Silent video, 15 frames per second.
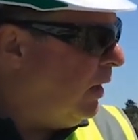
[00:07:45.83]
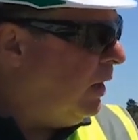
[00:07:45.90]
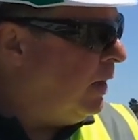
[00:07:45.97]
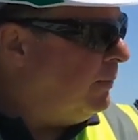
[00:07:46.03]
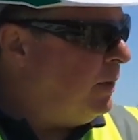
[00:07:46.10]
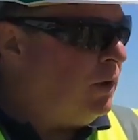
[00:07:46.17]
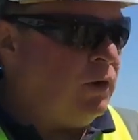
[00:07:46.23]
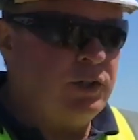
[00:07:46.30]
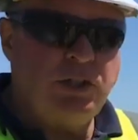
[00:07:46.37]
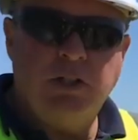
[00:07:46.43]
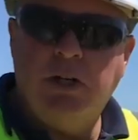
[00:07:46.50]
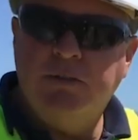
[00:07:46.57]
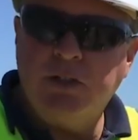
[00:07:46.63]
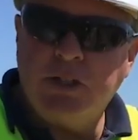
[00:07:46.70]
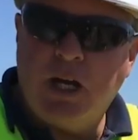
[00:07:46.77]
a lot of
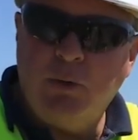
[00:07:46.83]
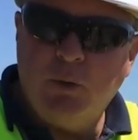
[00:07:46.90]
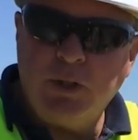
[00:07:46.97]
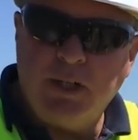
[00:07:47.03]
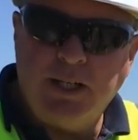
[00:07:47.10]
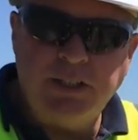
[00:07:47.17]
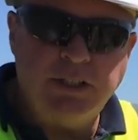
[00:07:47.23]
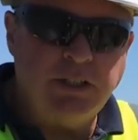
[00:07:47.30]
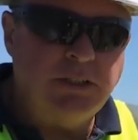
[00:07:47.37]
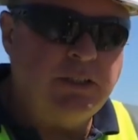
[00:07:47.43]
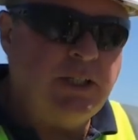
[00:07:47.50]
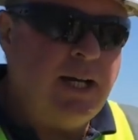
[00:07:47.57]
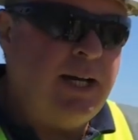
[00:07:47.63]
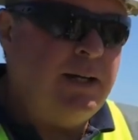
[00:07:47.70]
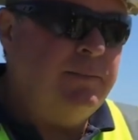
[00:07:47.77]
service coordination
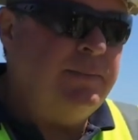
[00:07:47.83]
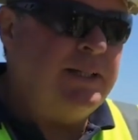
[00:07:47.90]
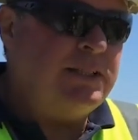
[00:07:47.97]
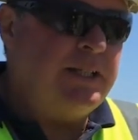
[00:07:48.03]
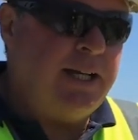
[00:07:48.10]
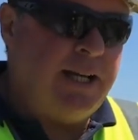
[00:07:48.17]
um, has to